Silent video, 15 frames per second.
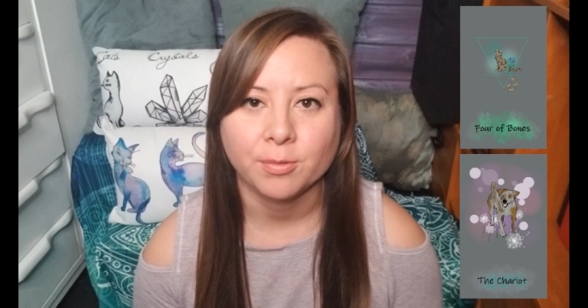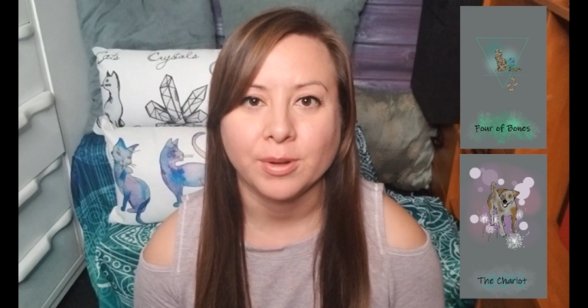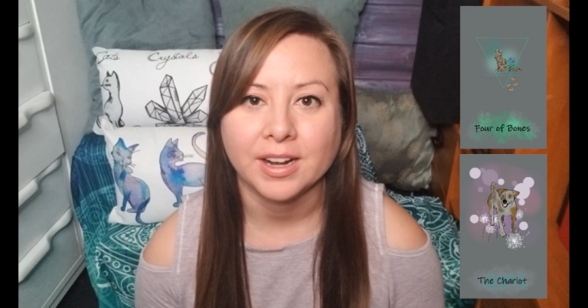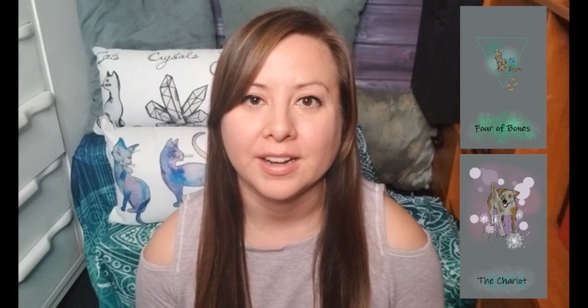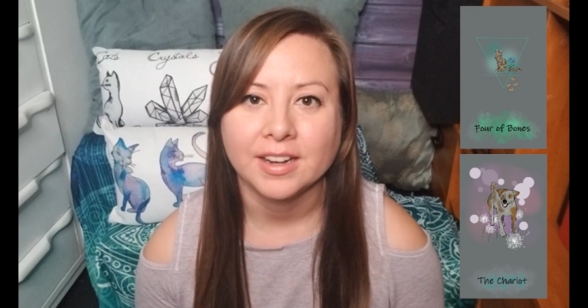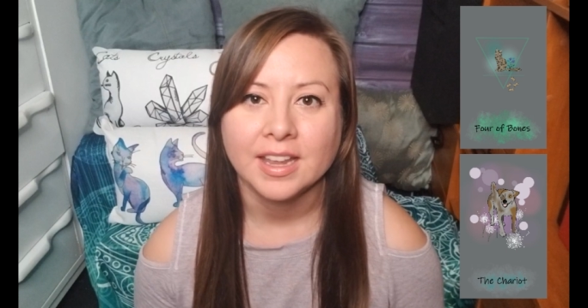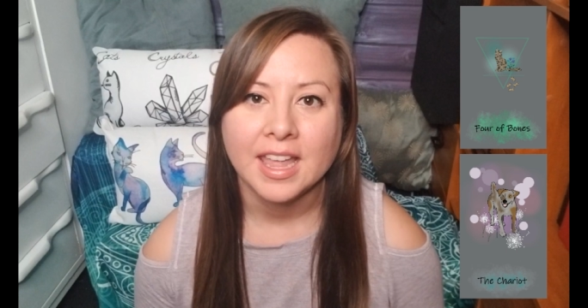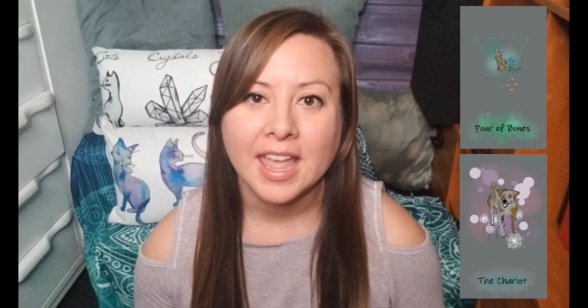
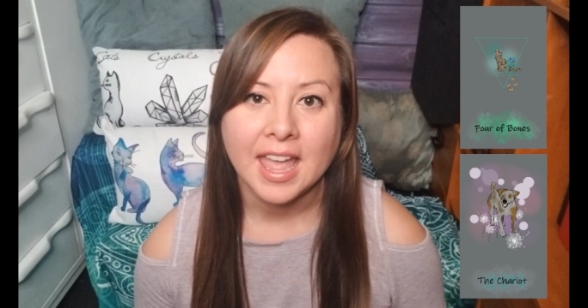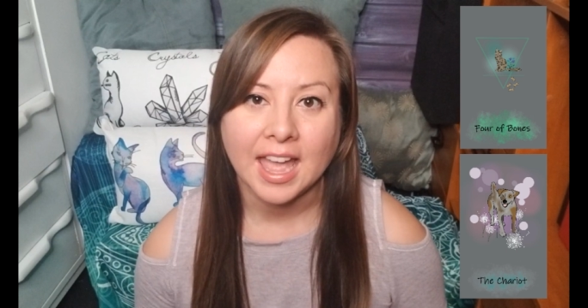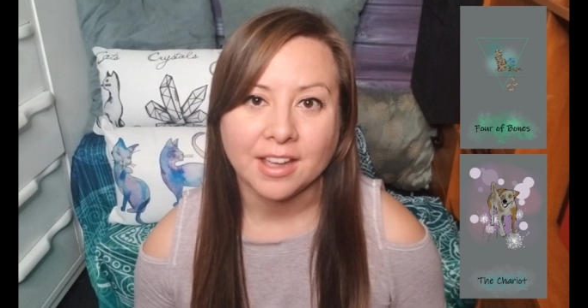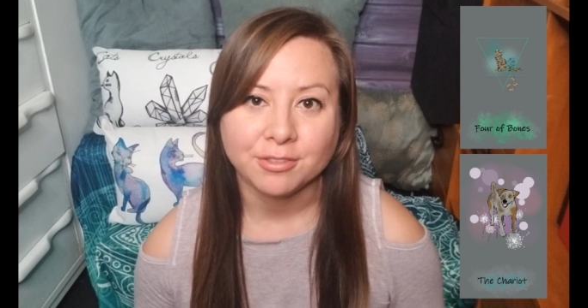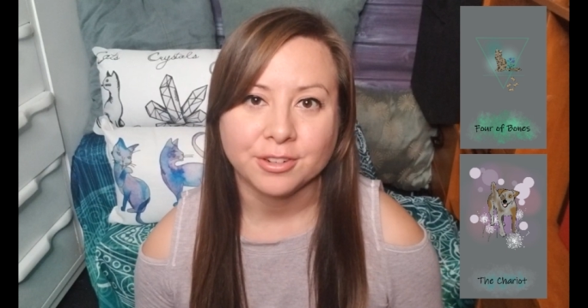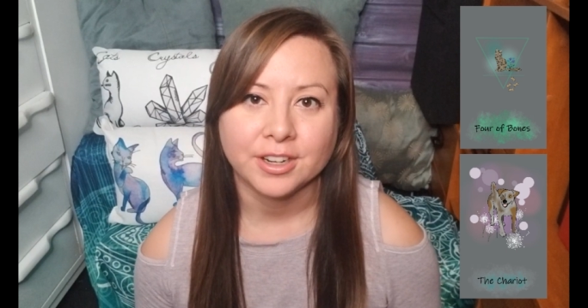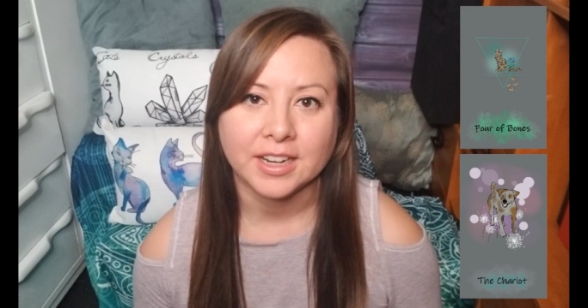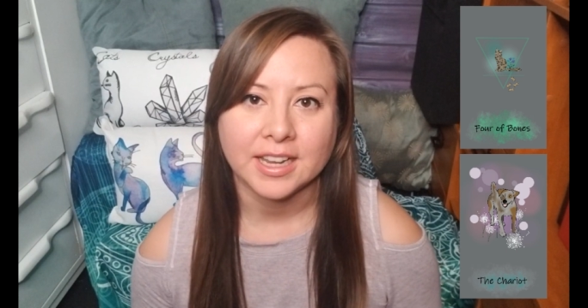
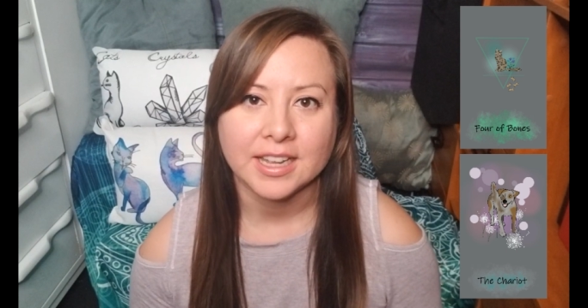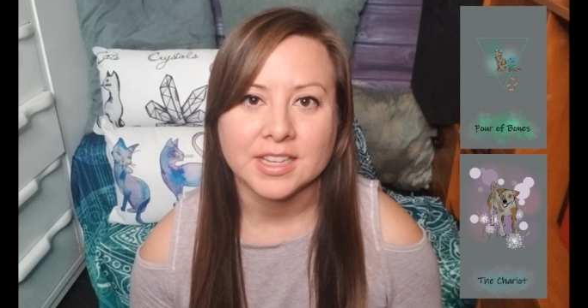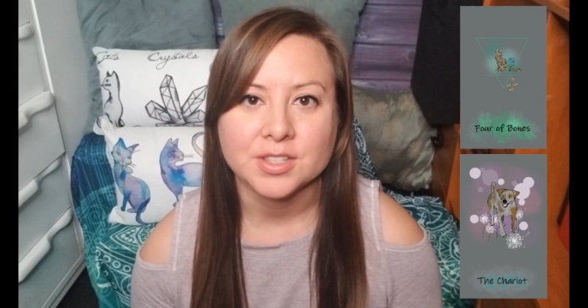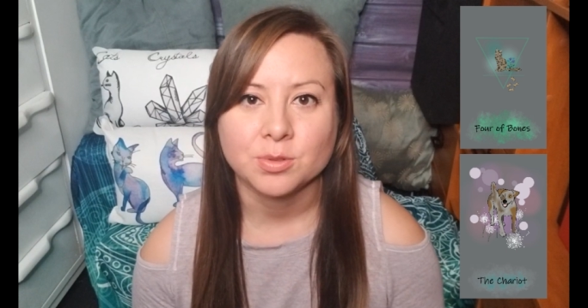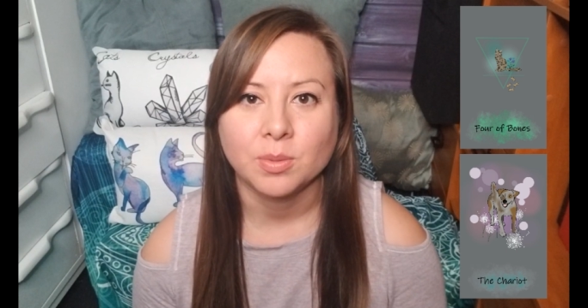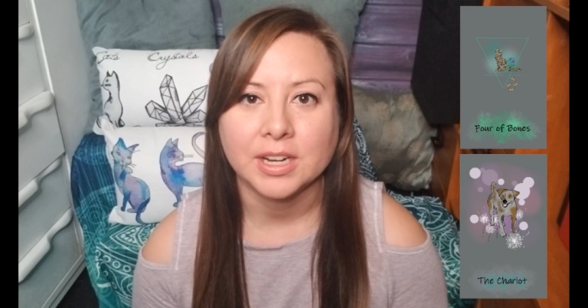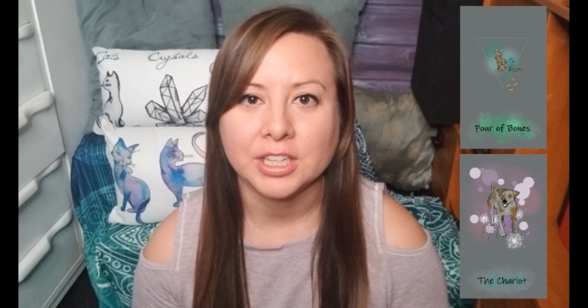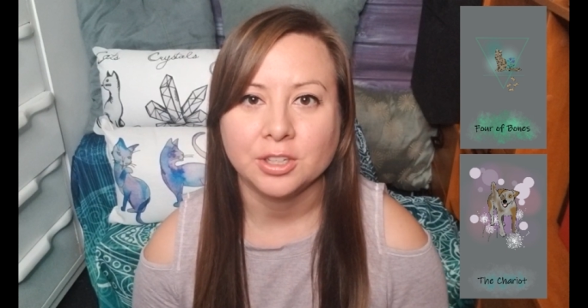whatever it is,
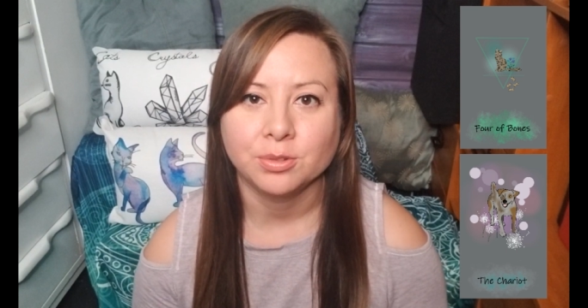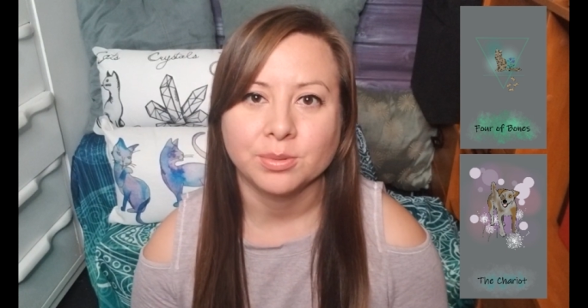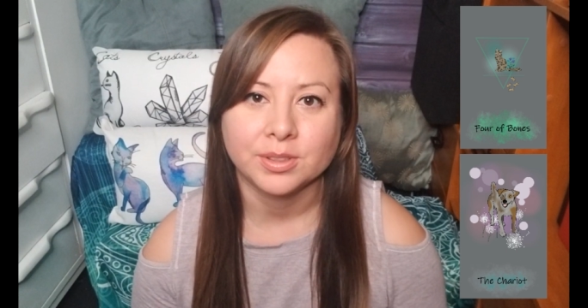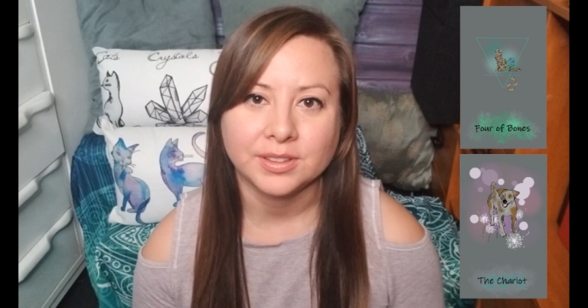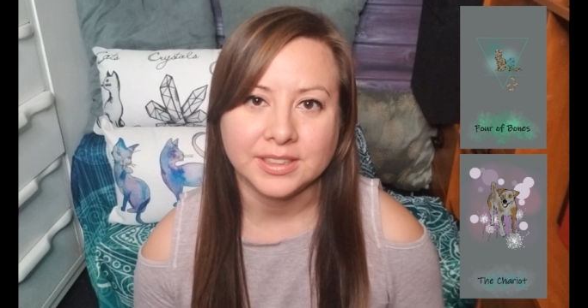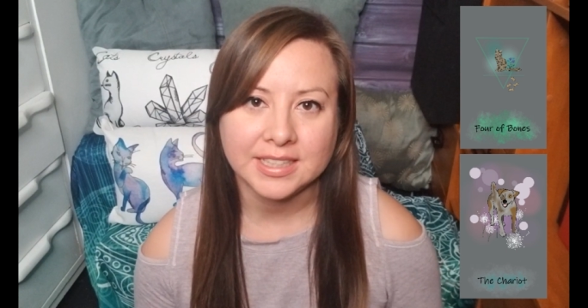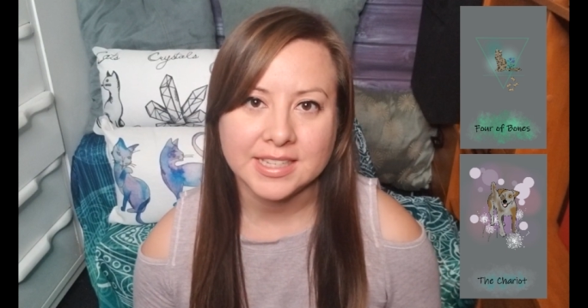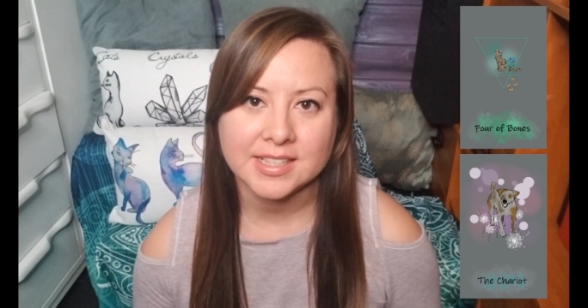when you
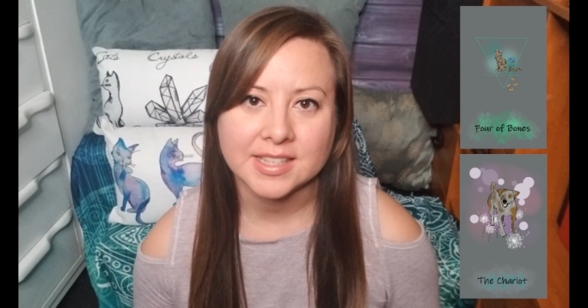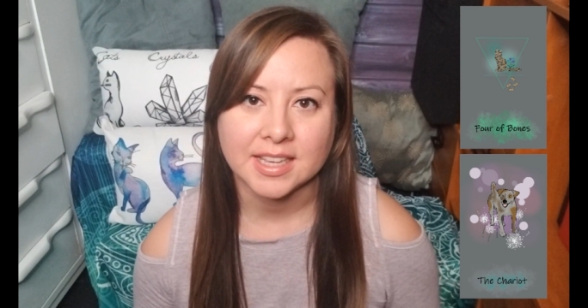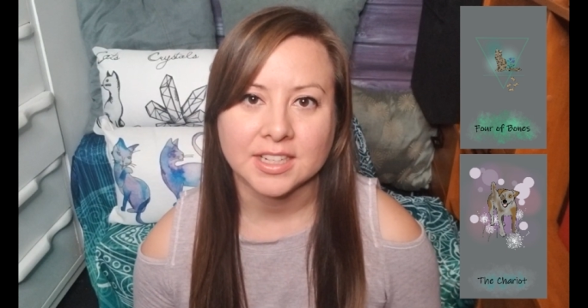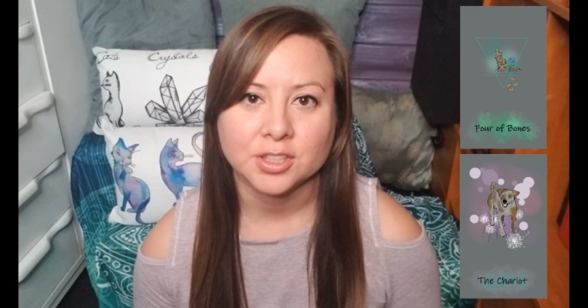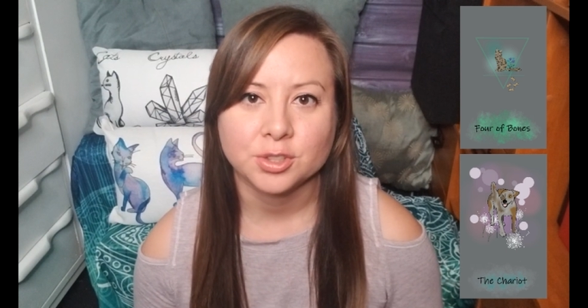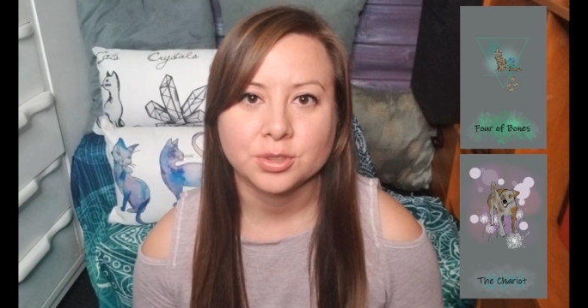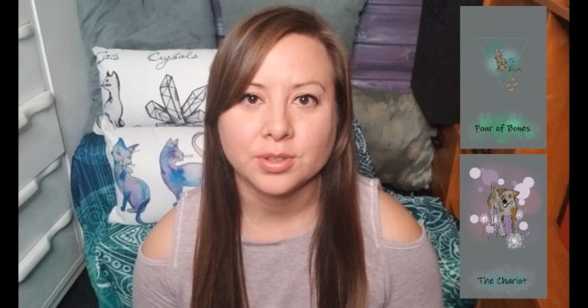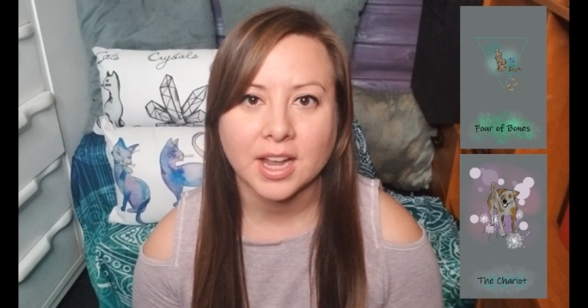release
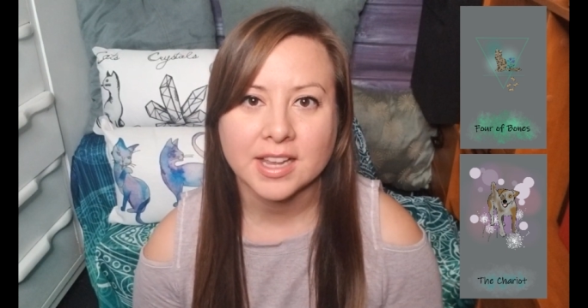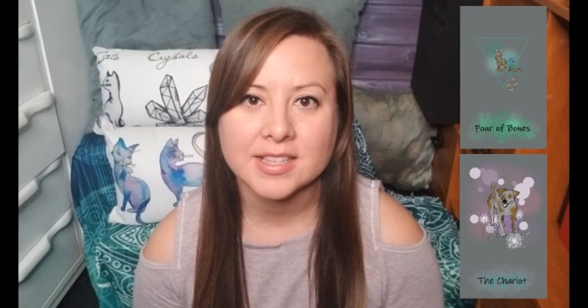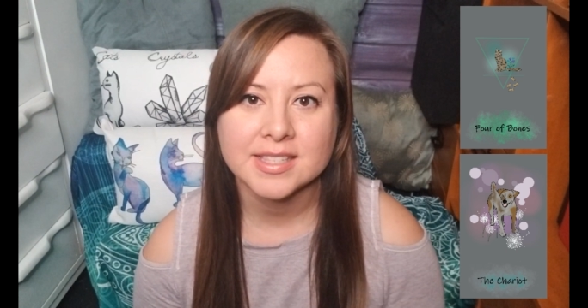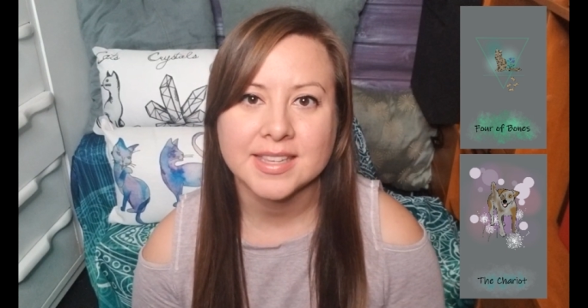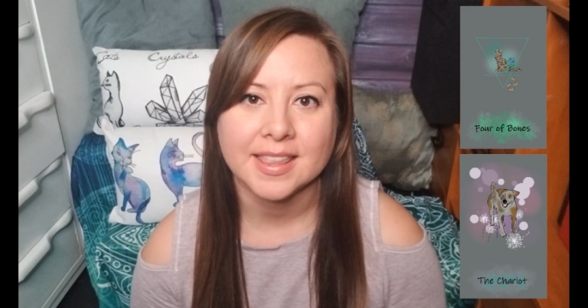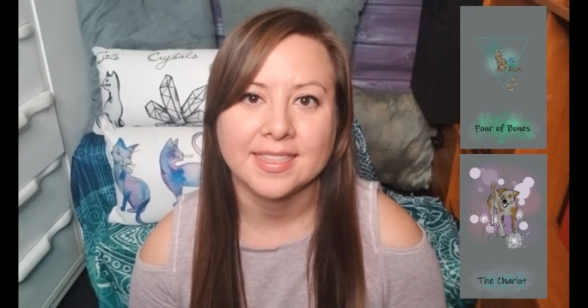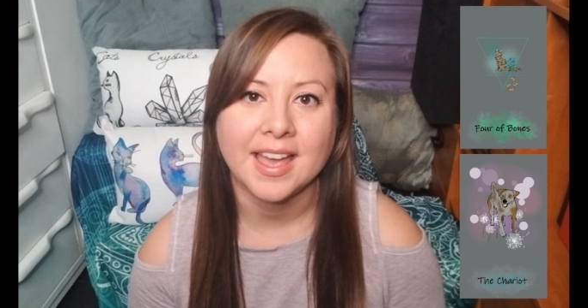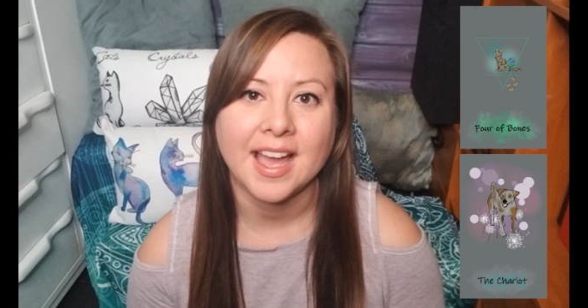it,
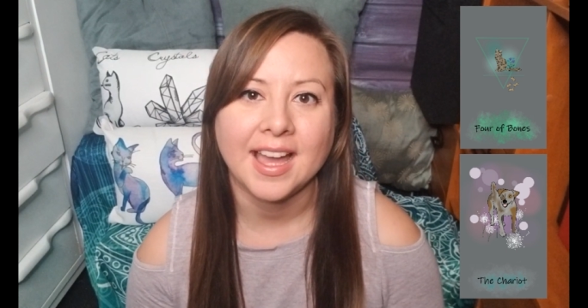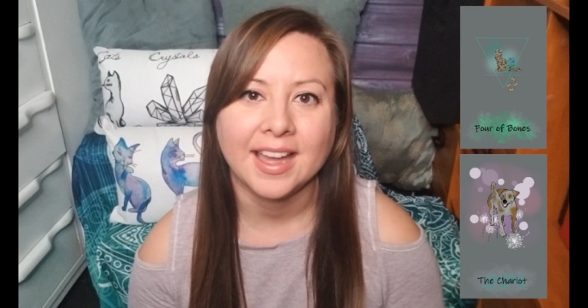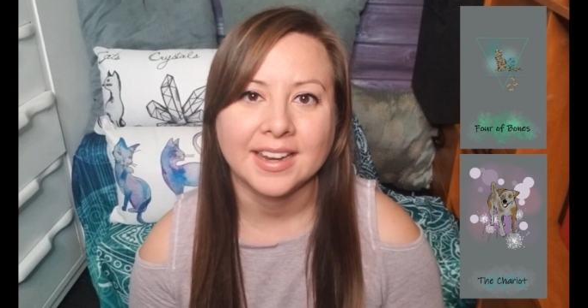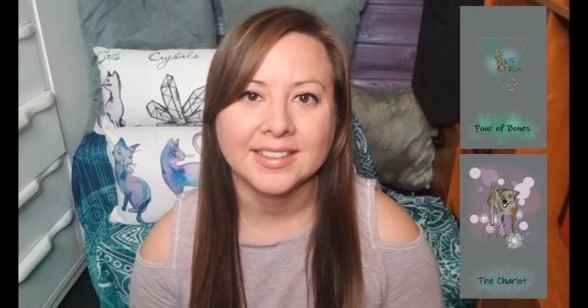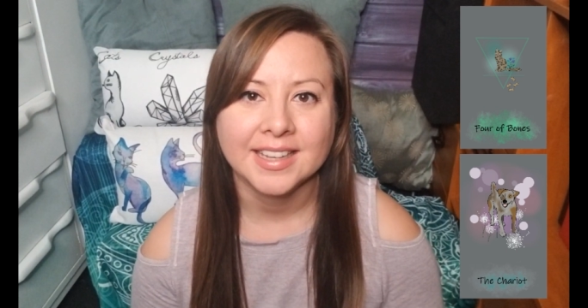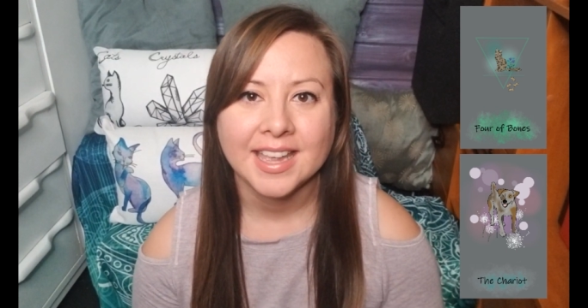trust that